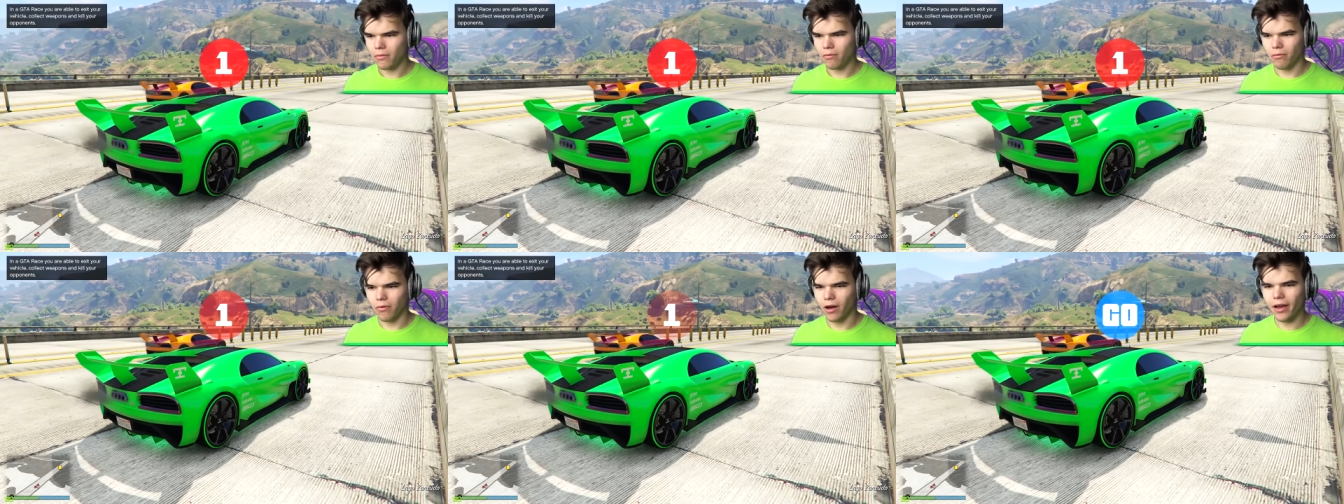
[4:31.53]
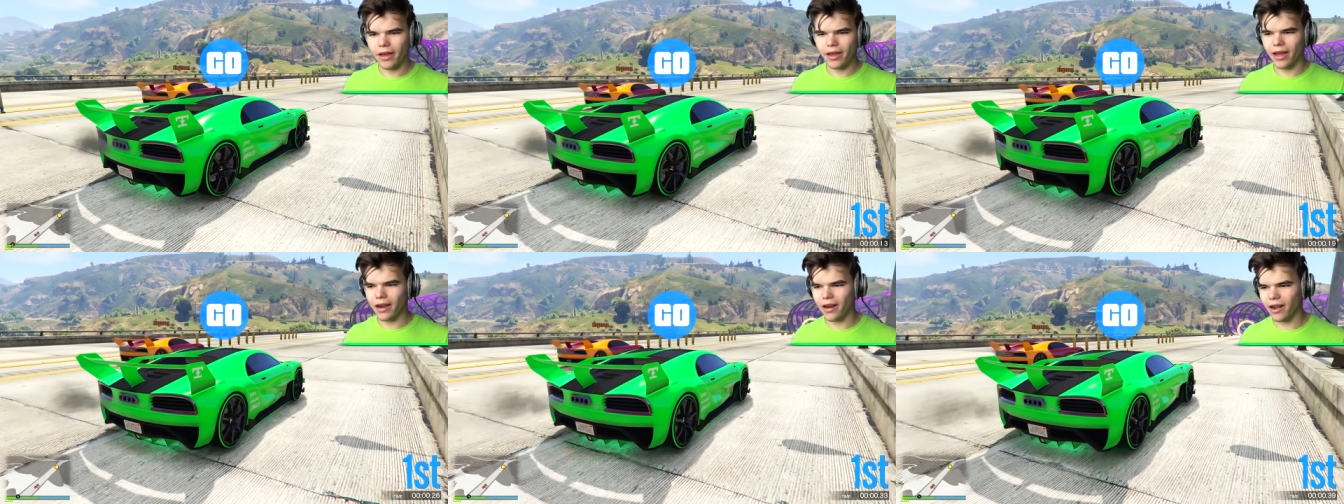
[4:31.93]

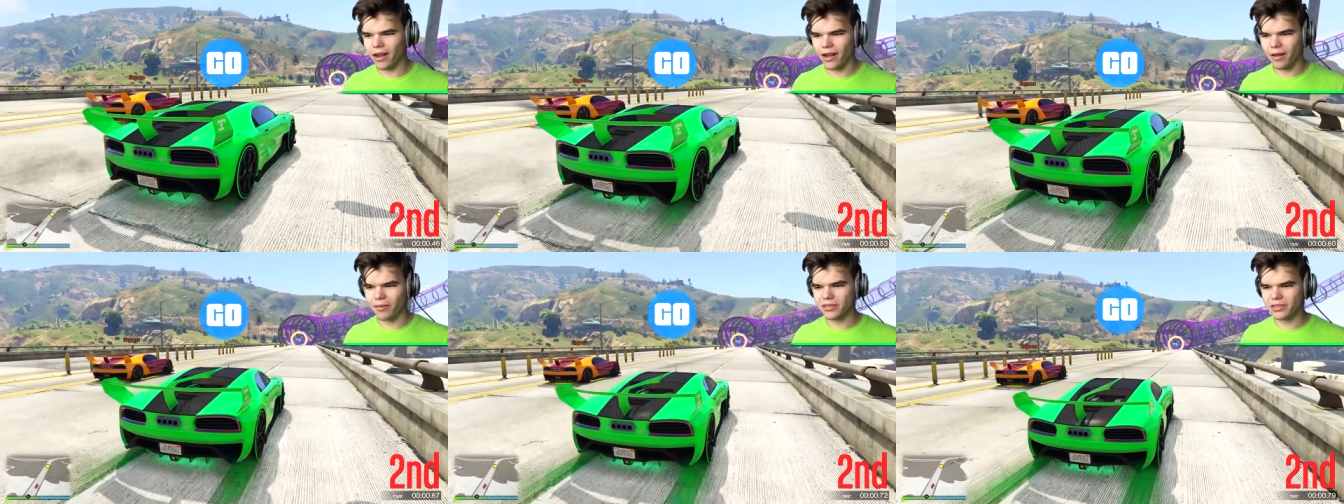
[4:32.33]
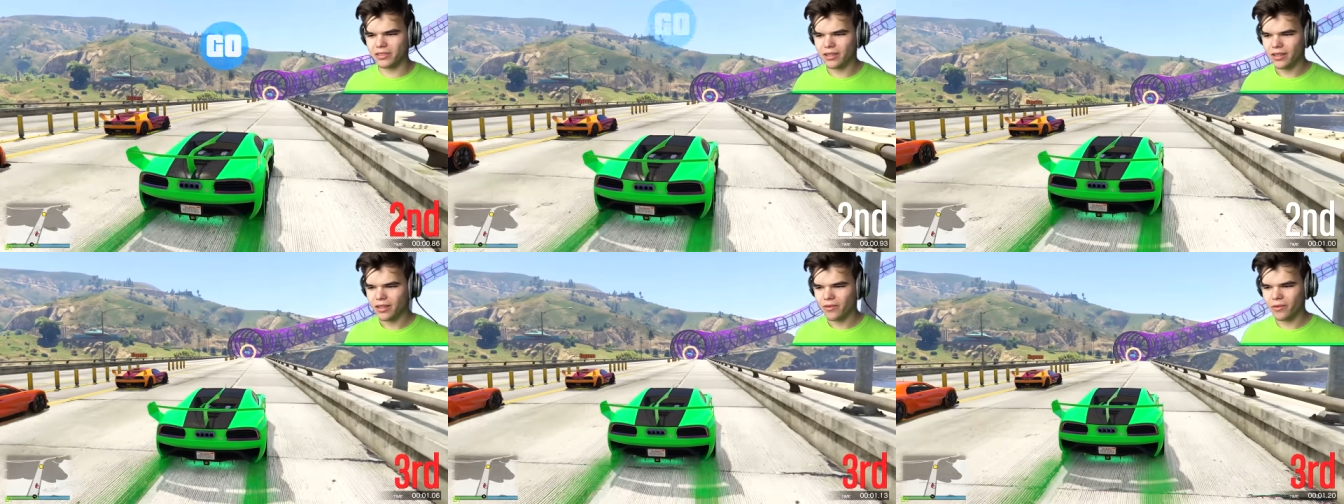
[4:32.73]
What? I,
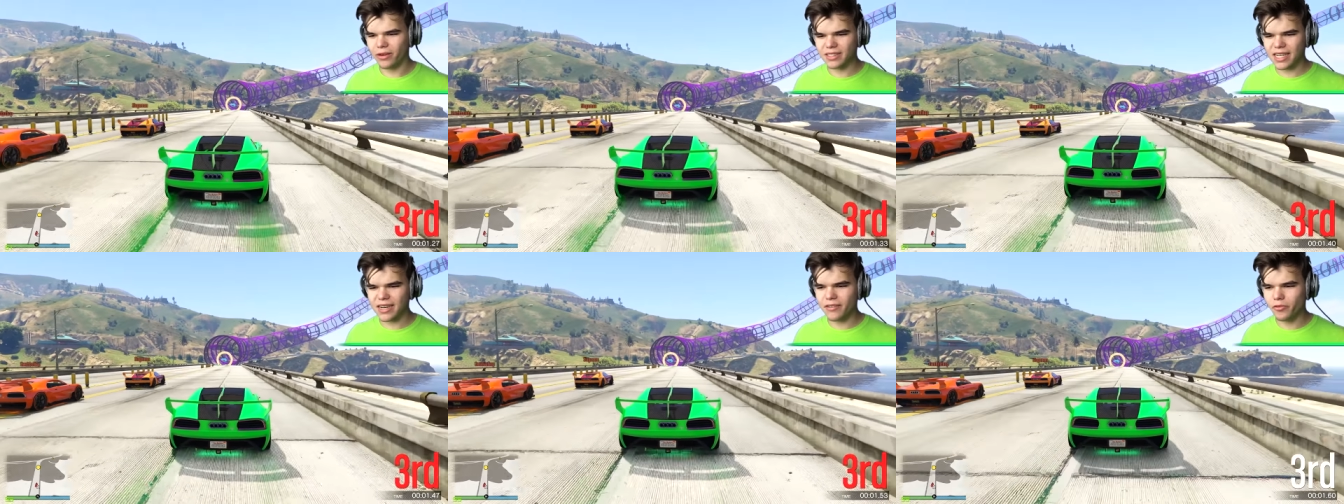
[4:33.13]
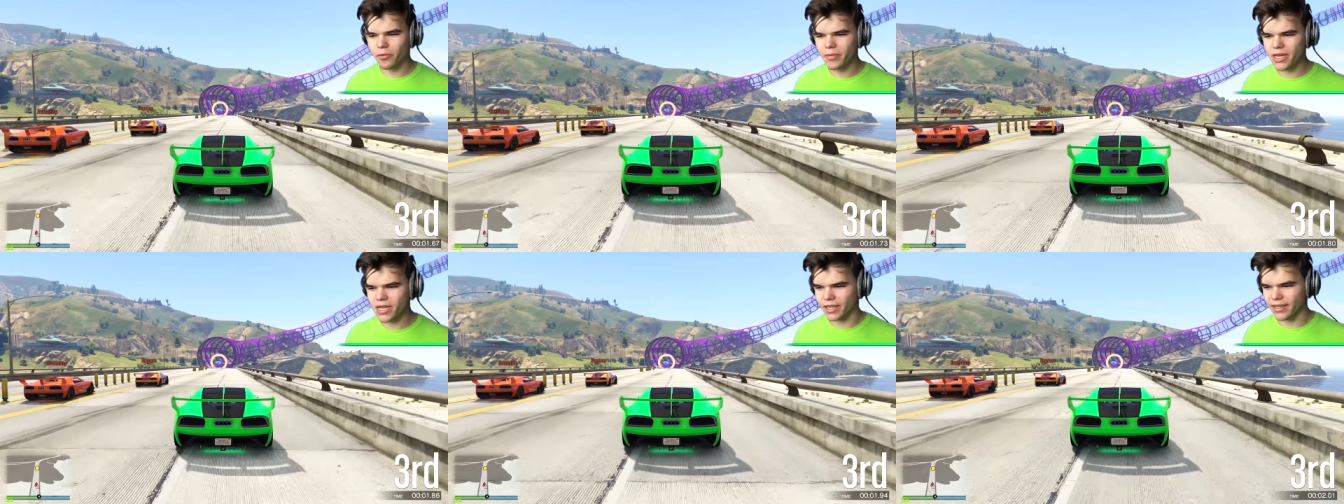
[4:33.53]
what does that
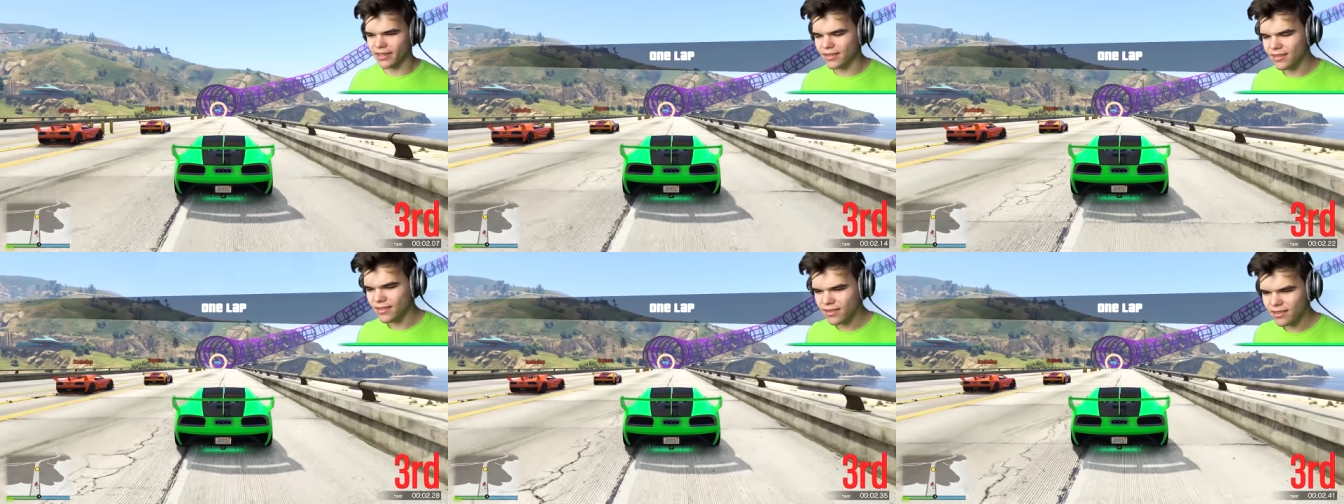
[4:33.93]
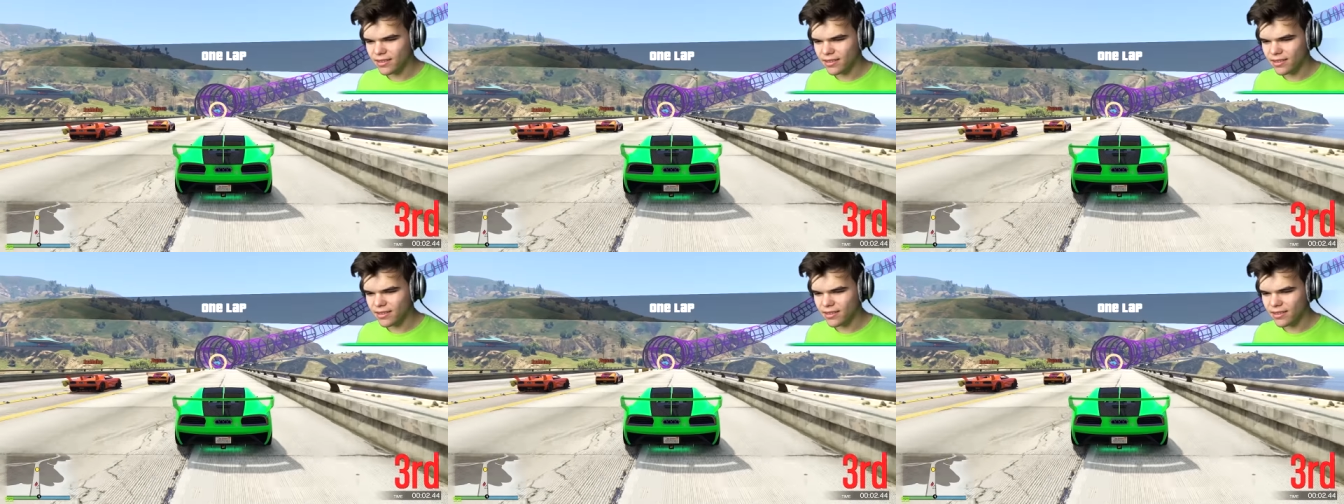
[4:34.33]
even mean? It's a,